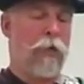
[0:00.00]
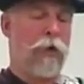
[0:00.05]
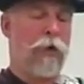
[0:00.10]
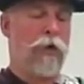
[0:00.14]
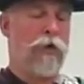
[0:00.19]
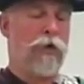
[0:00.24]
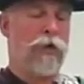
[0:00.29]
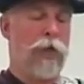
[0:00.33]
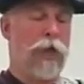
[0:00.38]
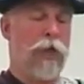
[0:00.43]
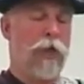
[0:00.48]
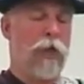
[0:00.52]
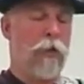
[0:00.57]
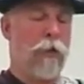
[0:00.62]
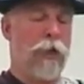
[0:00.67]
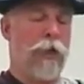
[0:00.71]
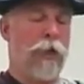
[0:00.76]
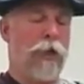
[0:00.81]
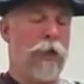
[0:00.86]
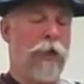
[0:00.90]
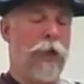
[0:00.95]
where shall
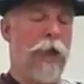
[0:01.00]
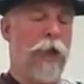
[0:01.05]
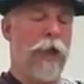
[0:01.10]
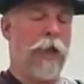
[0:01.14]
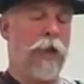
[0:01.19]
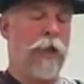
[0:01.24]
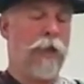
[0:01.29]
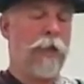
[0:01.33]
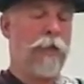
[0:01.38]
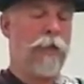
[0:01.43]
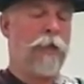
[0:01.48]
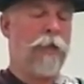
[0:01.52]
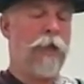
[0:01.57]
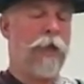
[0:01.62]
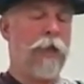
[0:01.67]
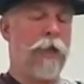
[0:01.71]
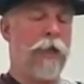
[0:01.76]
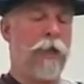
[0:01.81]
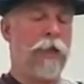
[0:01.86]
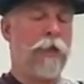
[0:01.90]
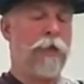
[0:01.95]
we gang and
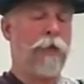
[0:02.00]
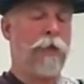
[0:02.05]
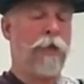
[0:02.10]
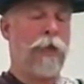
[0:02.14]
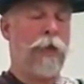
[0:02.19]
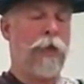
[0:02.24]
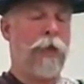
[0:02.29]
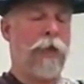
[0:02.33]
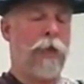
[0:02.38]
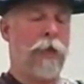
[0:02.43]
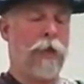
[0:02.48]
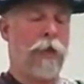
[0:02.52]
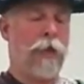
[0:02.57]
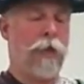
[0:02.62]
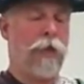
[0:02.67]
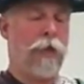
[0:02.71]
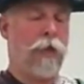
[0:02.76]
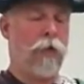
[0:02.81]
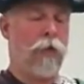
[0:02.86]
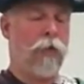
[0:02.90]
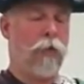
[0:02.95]
dine
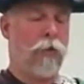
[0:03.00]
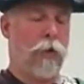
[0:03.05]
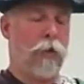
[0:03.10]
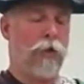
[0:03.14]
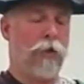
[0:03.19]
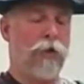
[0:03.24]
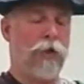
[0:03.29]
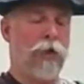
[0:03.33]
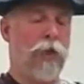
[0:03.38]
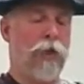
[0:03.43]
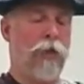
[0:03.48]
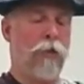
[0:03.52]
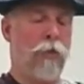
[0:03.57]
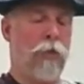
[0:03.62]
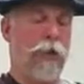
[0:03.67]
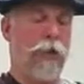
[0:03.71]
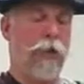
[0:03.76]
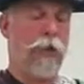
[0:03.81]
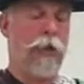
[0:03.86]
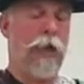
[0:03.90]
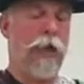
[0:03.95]
today? Oh, where shall
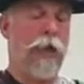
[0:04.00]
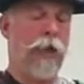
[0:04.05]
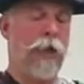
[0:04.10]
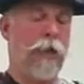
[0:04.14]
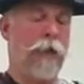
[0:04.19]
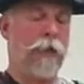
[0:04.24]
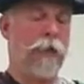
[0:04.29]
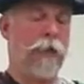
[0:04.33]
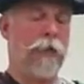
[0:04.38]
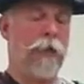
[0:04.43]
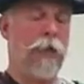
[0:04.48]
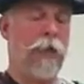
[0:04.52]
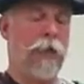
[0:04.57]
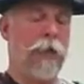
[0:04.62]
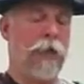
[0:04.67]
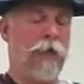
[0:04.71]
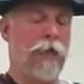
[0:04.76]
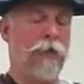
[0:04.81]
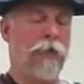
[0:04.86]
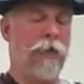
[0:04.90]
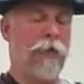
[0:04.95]
we gang and
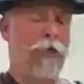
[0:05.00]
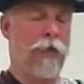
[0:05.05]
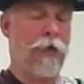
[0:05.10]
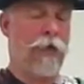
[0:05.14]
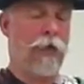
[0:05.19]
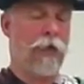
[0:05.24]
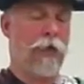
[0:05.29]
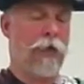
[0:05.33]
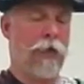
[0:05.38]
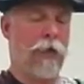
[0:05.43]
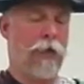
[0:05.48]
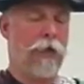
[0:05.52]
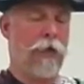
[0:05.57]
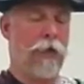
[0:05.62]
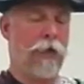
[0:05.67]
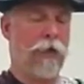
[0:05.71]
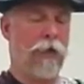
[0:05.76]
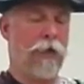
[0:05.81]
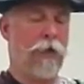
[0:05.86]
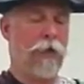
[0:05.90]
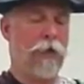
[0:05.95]
dine
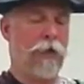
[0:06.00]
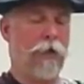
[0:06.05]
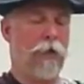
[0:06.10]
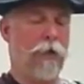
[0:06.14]
today?